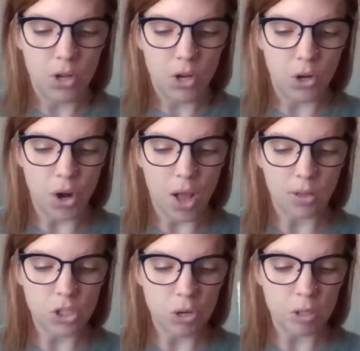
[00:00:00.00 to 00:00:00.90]
Her
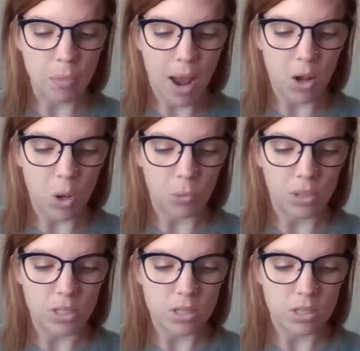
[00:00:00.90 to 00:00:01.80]
knowledge goes back
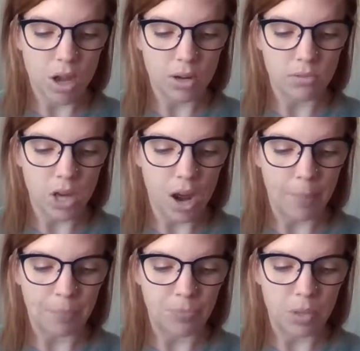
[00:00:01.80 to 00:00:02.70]
only to the dawn of
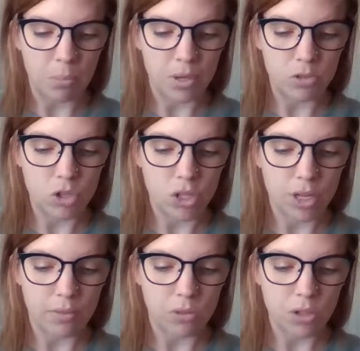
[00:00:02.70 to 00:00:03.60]
time, but if she could
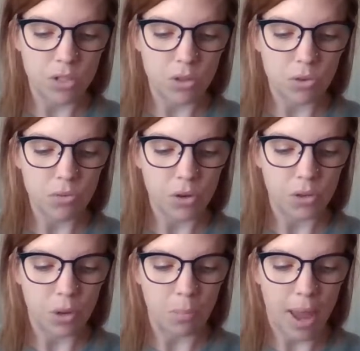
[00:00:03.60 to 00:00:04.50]
have looked a little
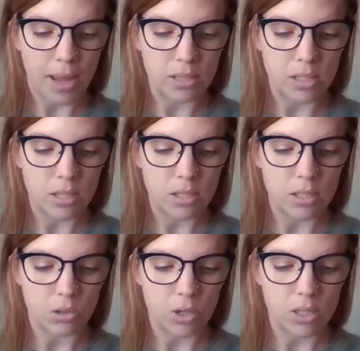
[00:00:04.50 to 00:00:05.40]
further back into the
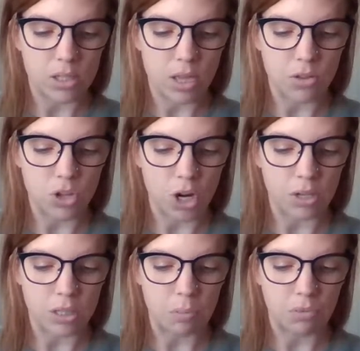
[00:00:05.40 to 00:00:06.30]
stillness and the
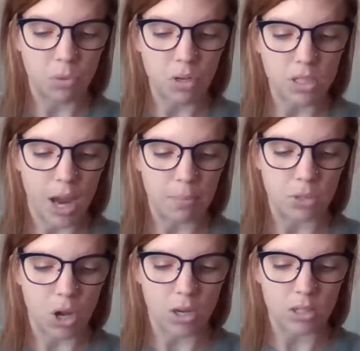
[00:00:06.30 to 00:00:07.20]
darkness before time
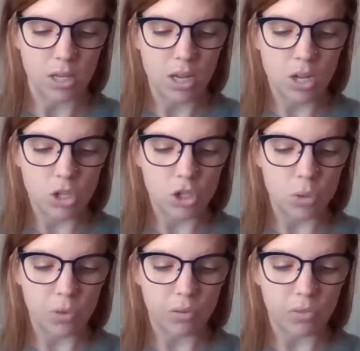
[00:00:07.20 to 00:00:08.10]
dawned, she
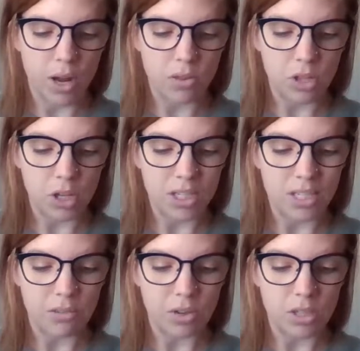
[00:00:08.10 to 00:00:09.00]
would have read there a
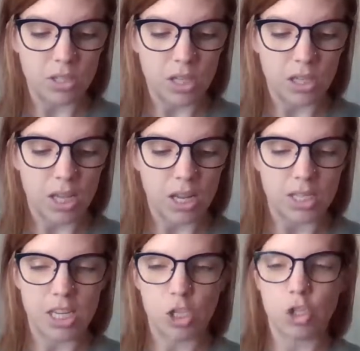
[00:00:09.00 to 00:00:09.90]
different
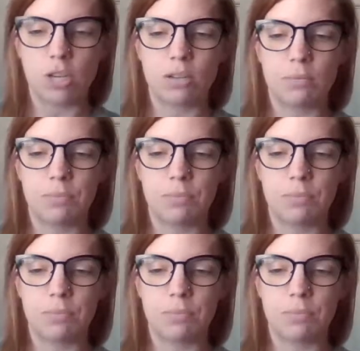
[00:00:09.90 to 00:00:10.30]
incantation.